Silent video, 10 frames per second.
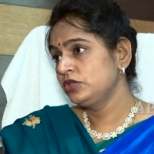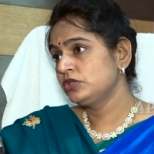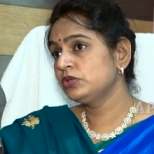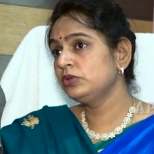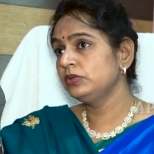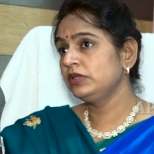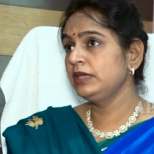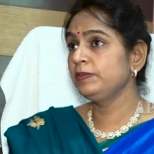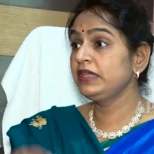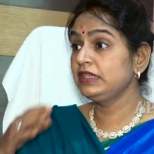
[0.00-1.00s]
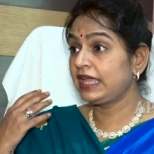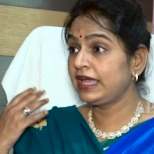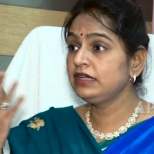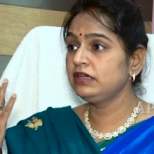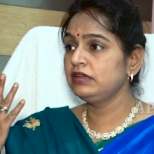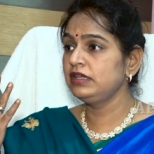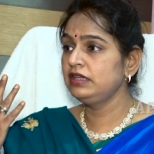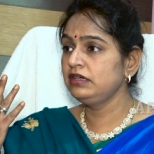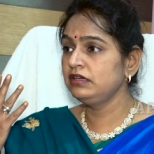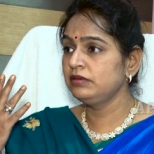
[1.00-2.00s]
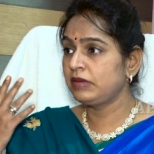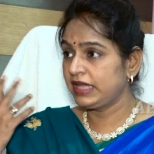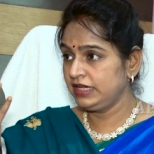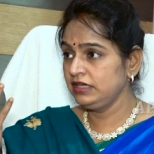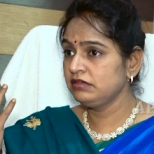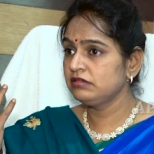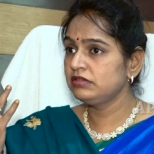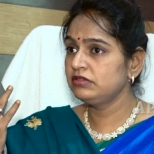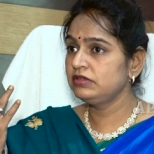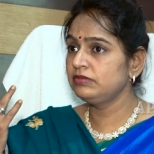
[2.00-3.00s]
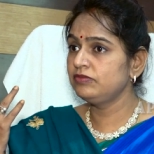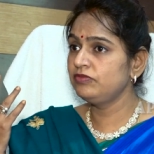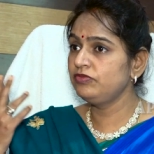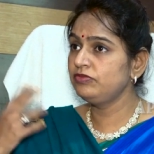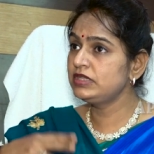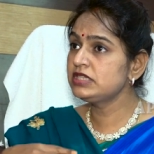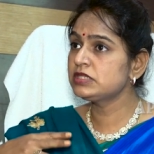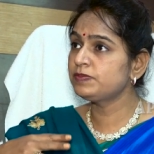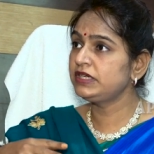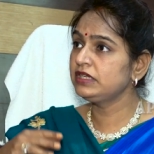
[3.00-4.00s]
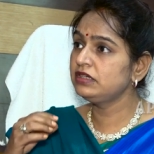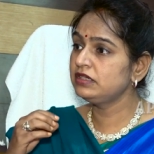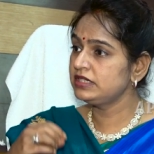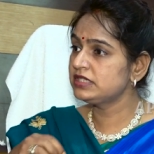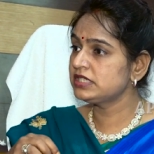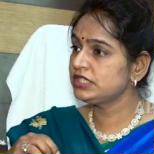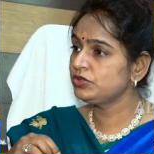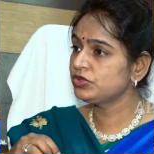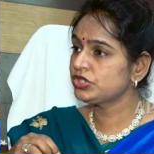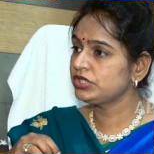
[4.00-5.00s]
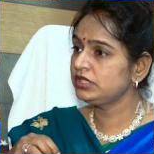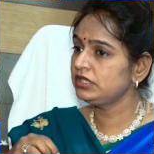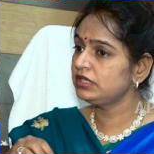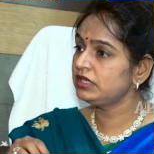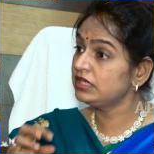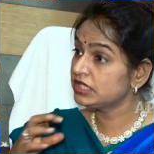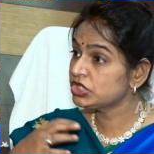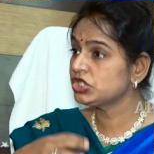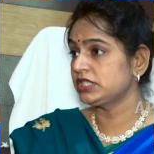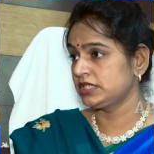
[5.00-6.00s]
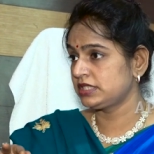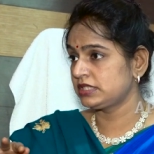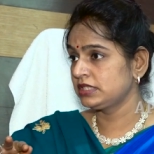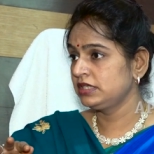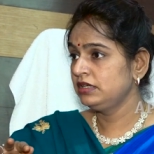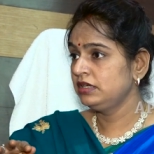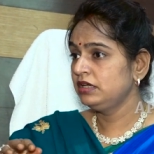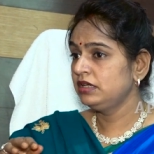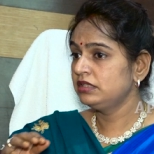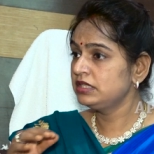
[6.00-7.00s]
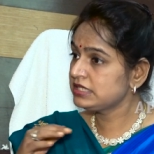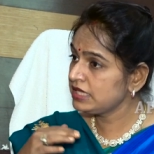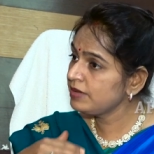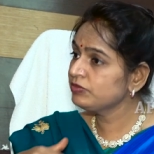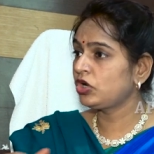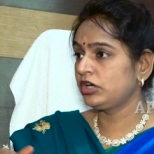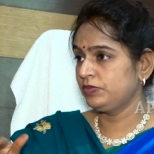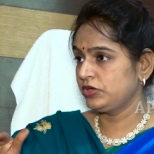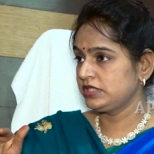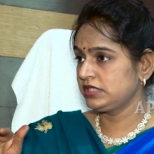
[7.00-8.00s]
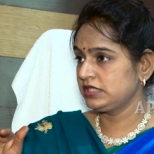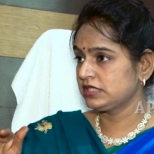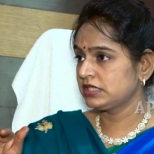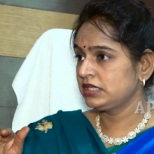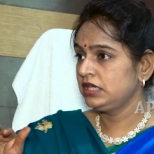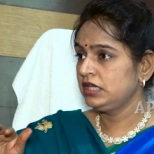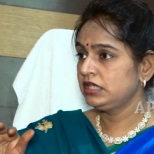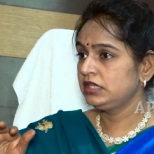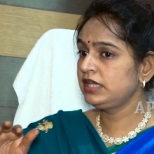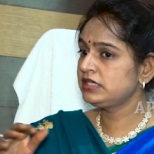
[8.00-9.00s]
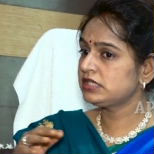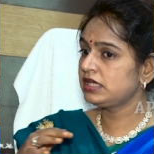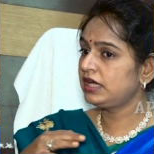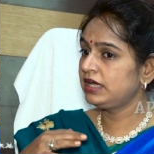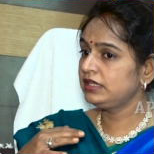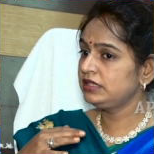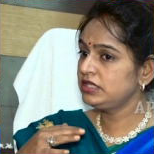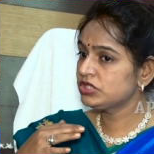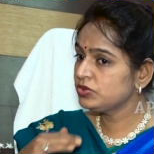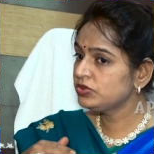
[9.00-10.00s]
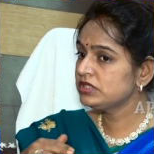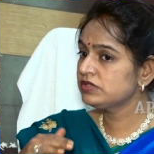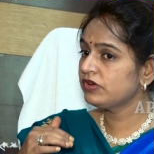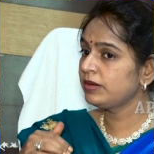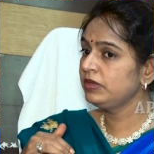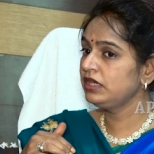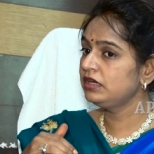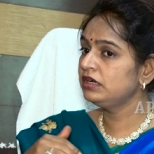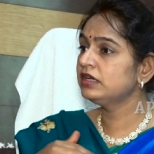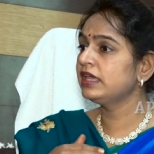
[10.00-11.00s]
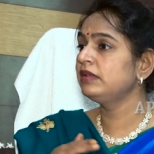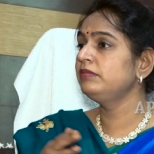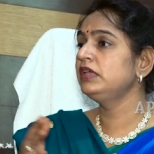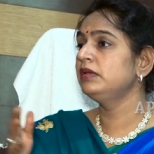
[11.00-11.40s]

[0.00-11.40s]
So keeping that in mind, this particular institution nurtures the same thought process that the students from here can be